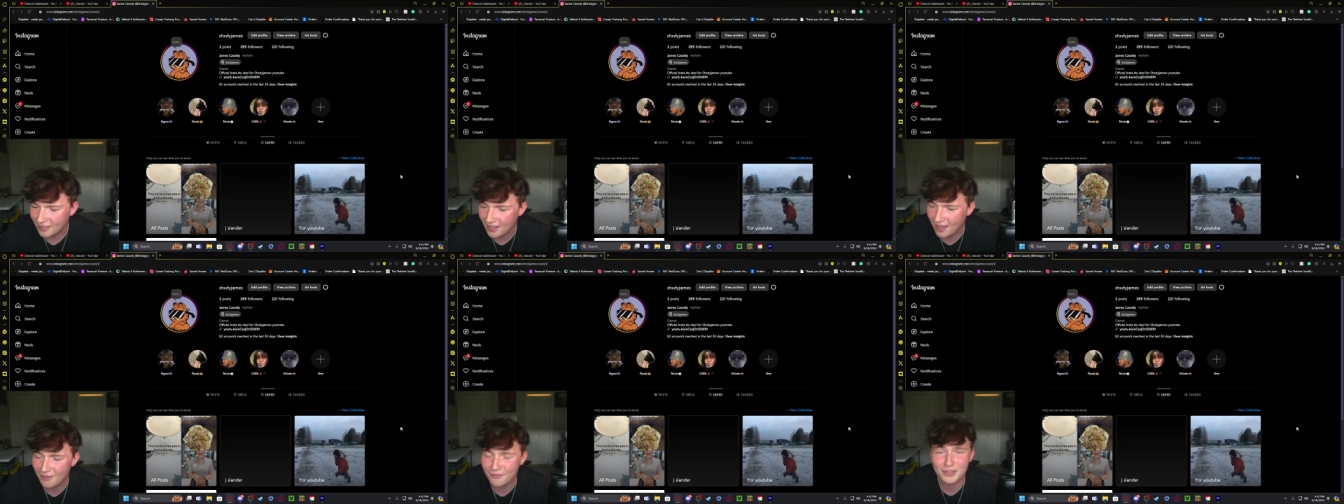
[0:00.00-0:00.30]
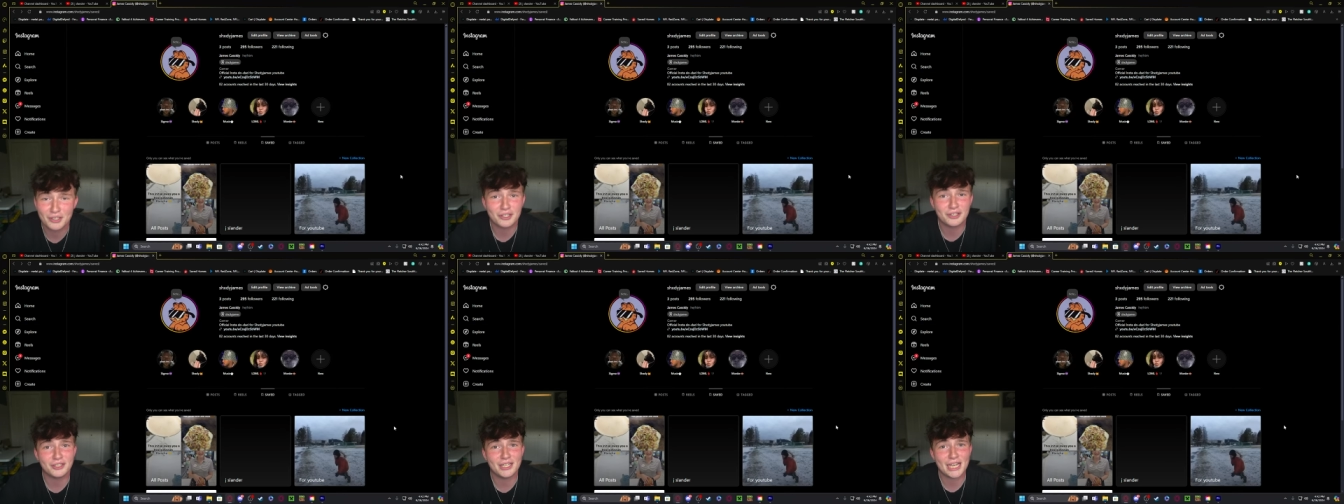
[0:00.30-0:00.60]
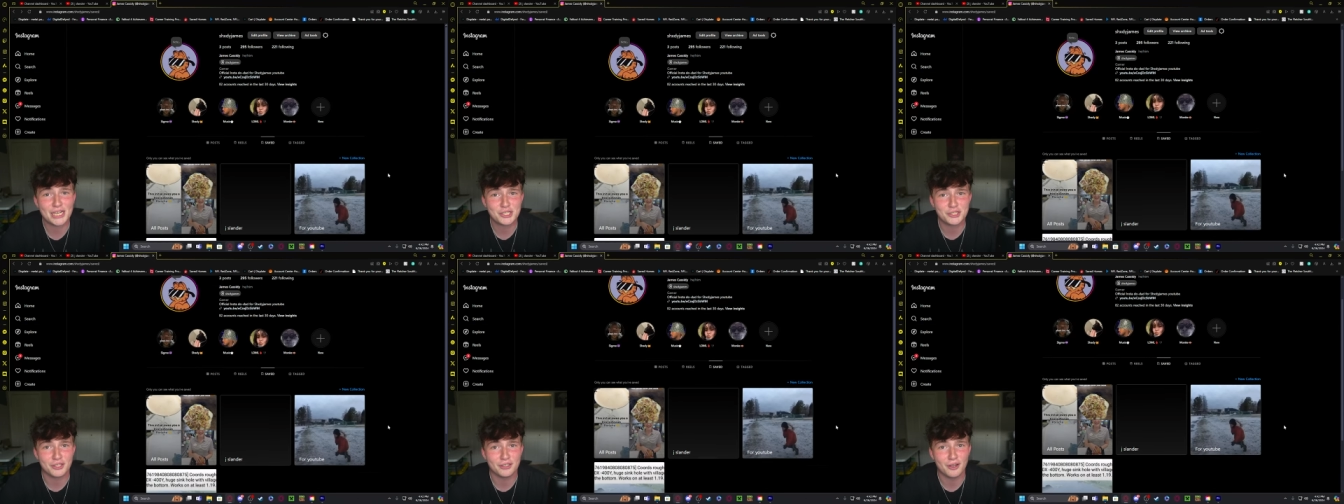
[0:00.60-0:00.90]
I have a
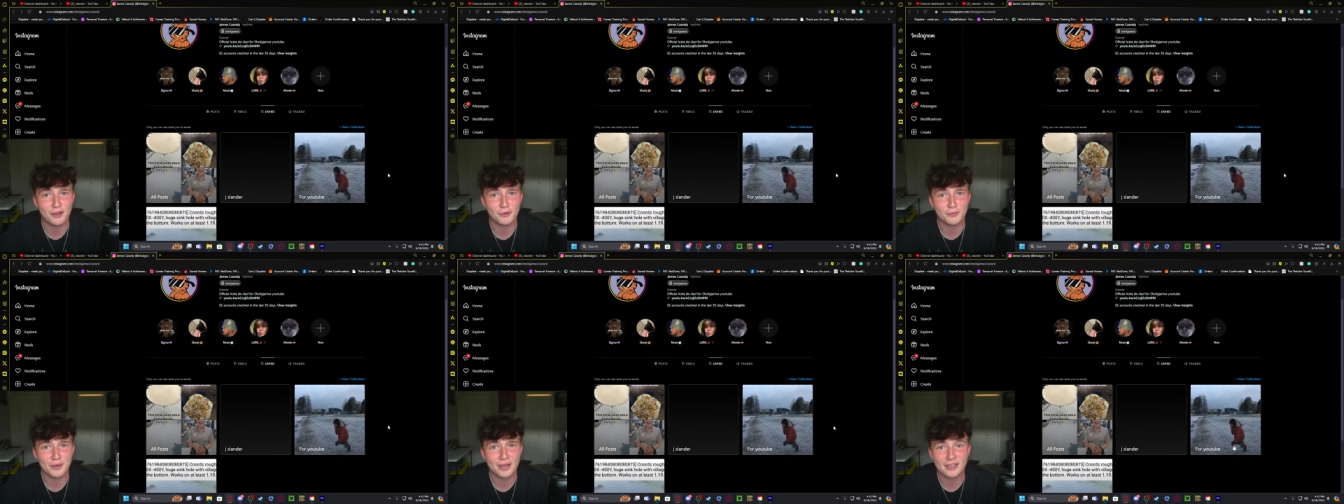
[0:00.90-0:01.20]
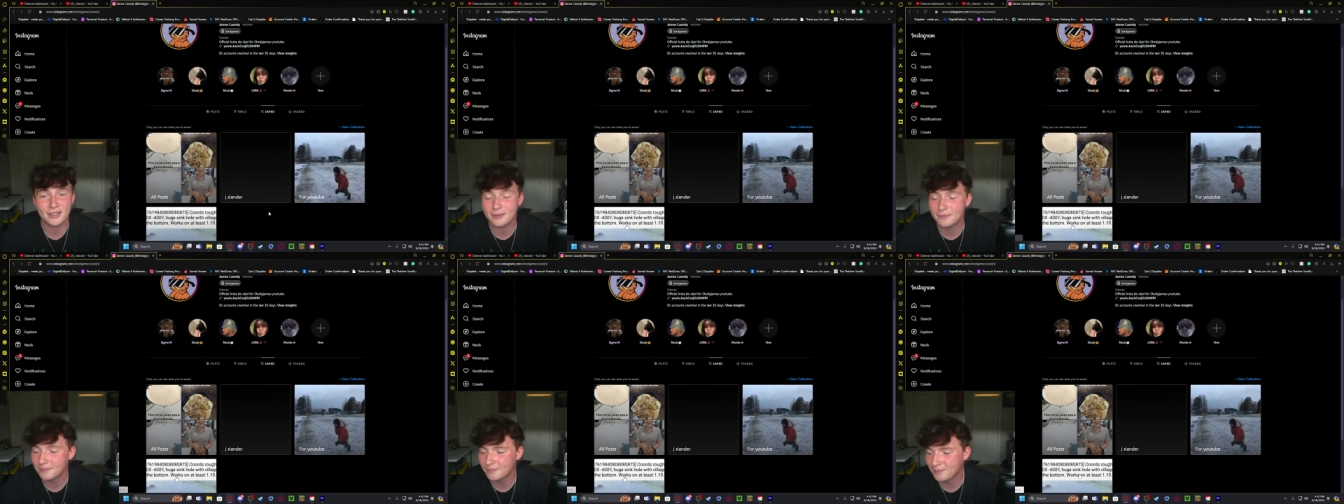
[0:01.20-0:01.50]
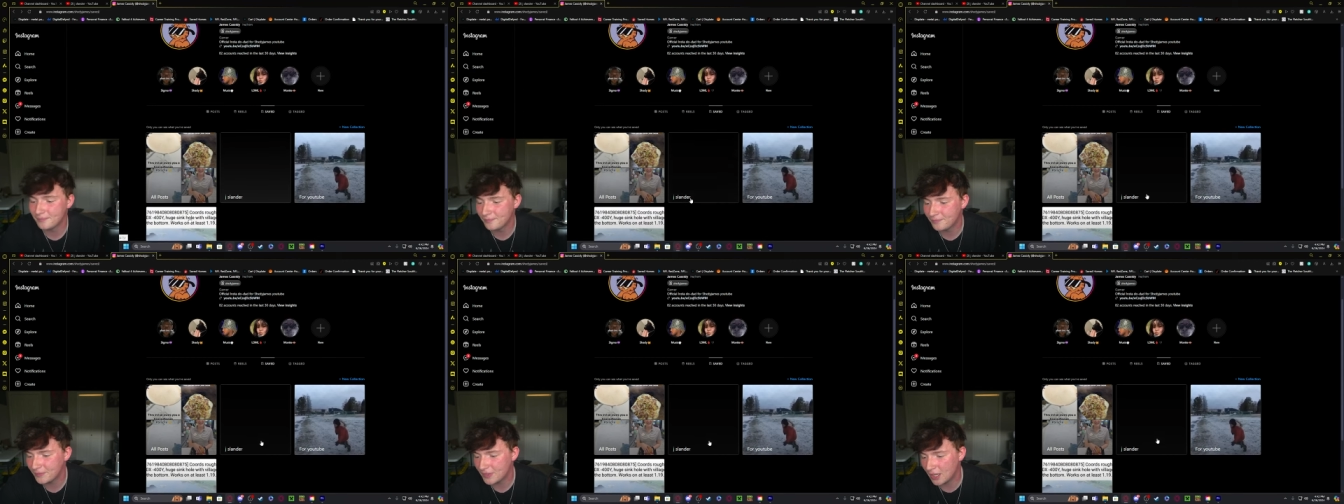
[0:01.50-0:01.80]
collection already.
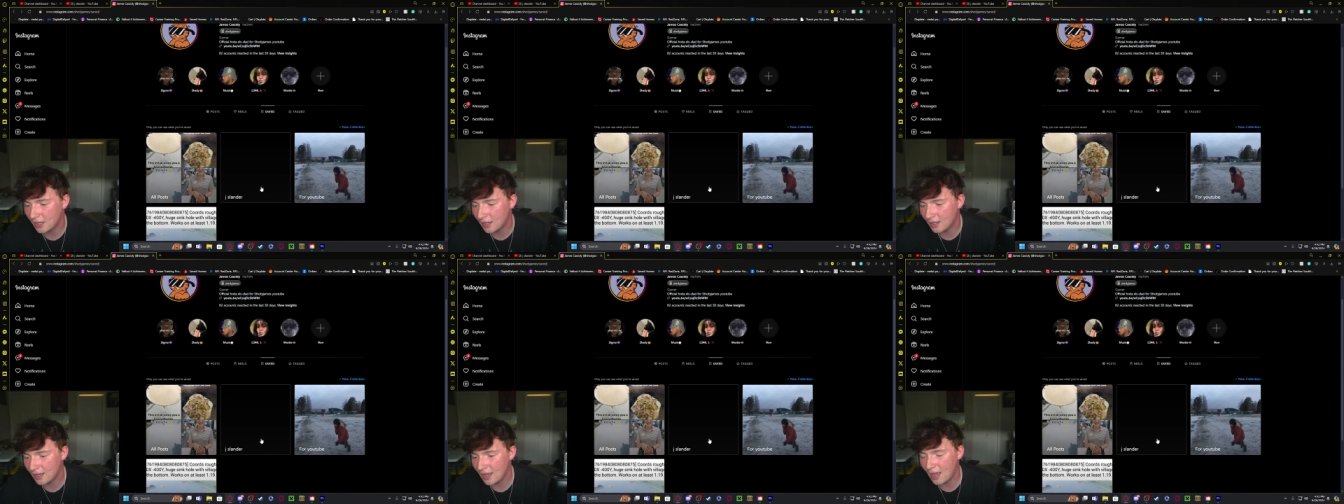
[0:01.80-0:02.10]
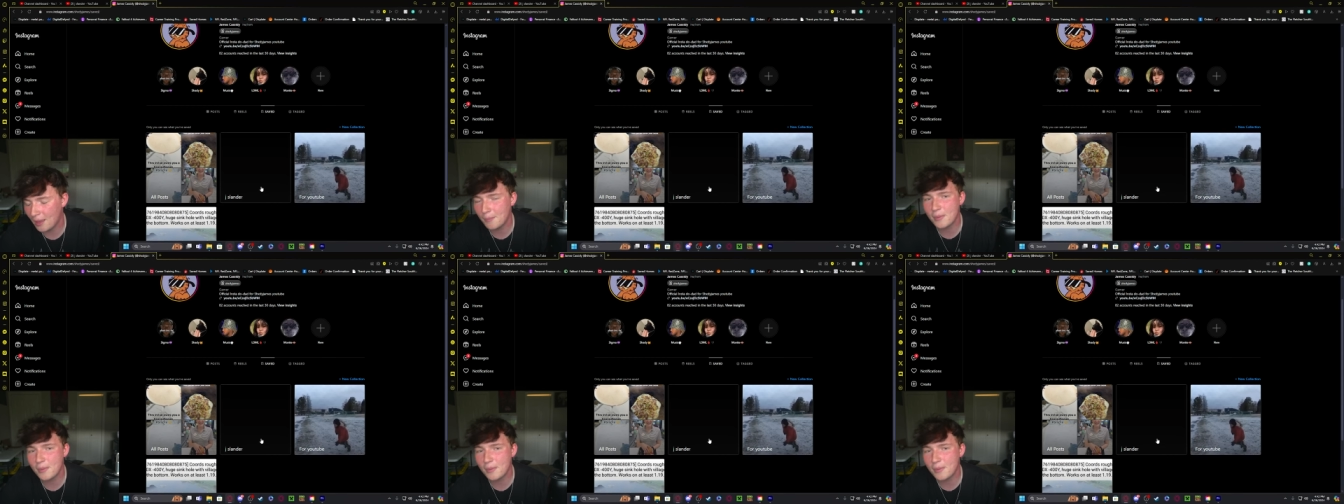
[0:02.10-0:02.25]
Uh, I,